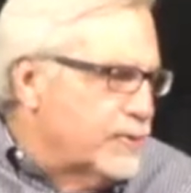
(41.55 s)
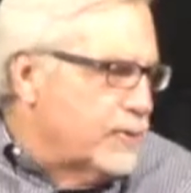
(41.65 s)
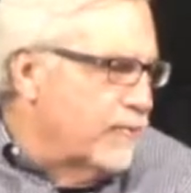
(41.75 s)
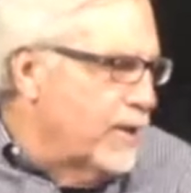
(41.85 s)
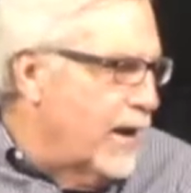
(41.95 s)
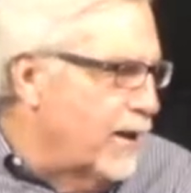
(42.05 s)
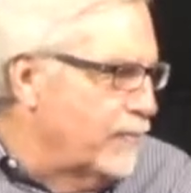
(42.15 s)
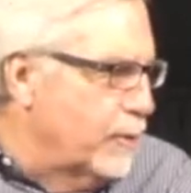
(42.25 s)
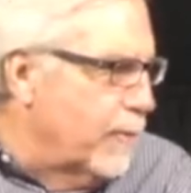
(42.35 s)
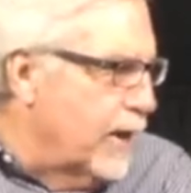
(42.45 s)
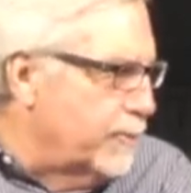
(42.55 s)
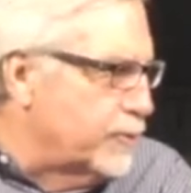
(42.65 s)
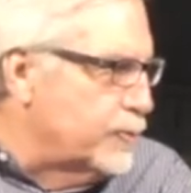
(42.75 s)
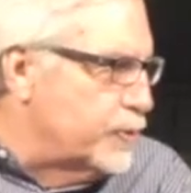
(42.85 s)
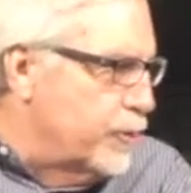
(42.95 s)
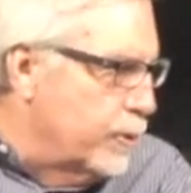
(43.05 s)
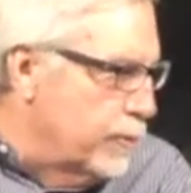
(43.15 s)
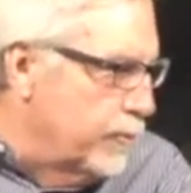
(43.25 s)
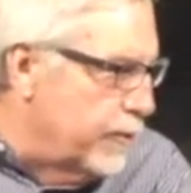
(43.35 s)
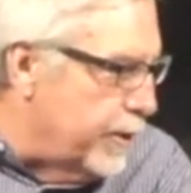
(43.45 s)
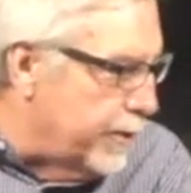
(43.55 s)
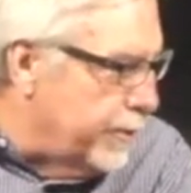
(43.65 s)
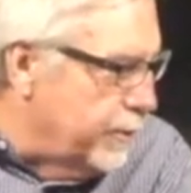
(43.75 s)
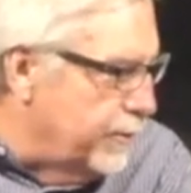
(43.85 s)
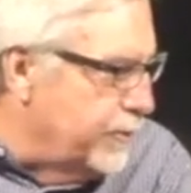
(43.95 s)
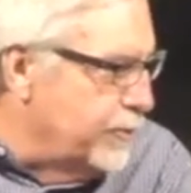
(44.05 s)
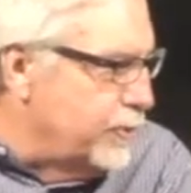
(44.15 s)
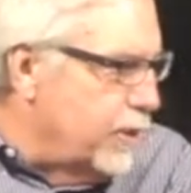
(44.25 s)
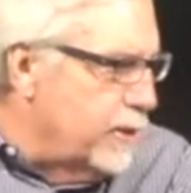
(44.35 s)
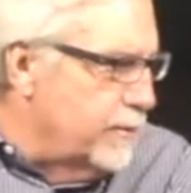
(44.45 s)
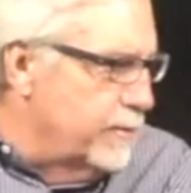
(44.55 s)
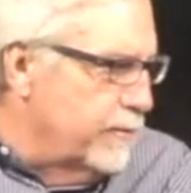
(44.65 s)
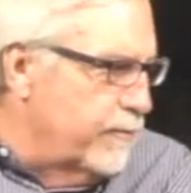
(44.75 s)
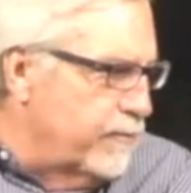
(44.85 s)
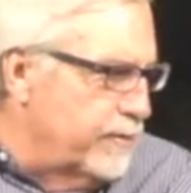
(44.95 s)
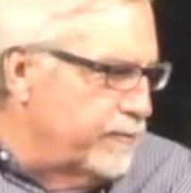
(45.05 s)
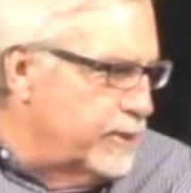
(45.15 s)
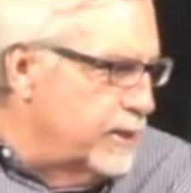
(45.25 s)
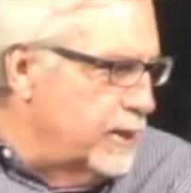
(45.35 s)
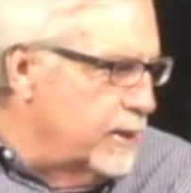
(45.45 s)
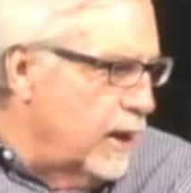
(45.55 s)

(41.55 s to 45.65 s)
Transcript: So if you have your Bibles, turn there to John 15.